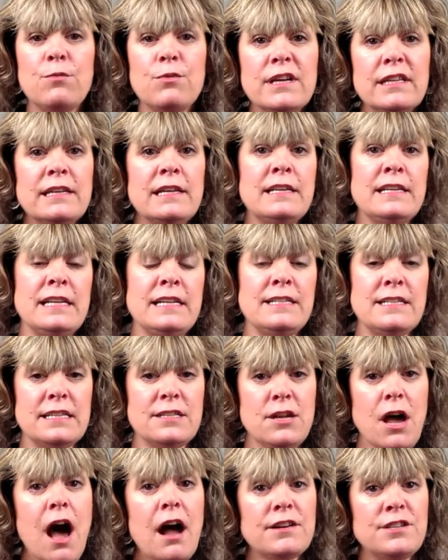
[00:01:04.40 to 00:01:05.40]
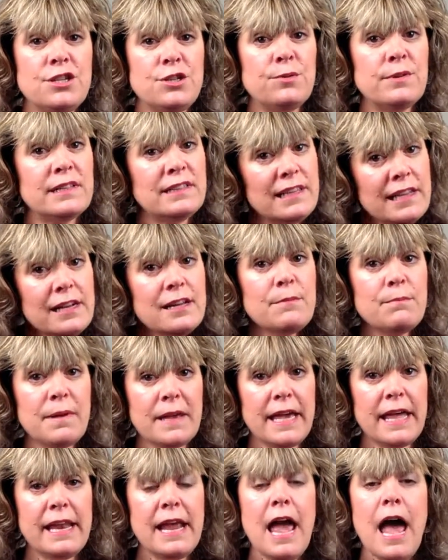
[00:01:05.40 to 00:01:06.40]
I really need to talk to you a little
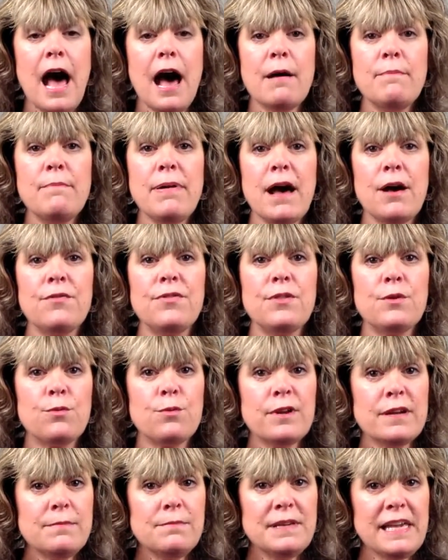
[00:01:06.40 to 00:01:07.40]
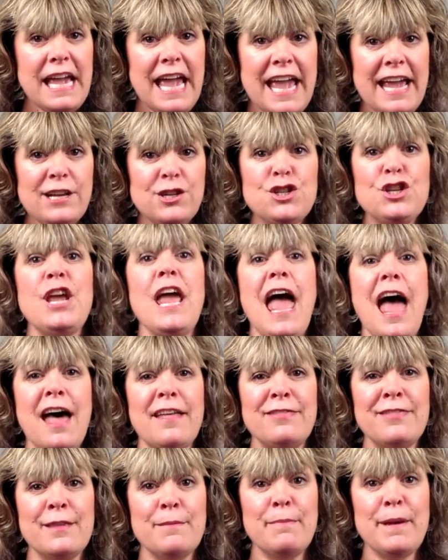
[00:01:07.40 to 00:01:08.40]
bit about the rib cage
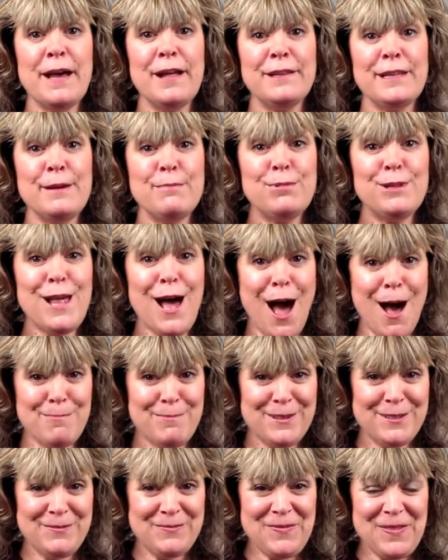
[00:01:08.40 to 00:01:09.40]
and the belly flop.